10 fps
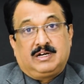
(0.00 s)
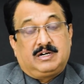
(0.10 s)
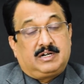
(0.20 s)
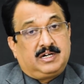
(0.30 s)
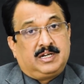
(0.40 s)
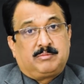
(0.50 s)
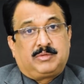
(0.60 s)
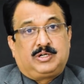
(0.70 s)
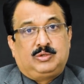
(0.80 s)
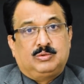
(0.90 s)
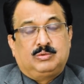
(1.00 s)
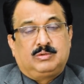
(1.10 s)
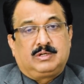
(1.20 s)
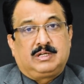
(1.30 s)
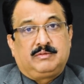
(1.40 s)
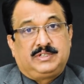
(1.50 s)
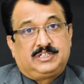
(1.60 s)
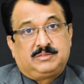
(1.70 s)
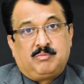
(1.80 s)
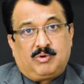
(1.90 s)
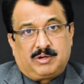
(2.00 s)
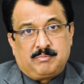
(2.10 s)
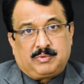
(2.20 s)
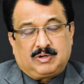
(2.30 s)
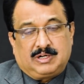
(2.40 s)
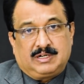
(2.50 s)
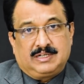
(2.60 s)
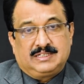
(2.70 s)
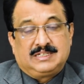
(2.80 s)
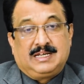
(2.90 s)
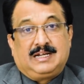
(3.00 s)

Hurdle number 2, which is more important, is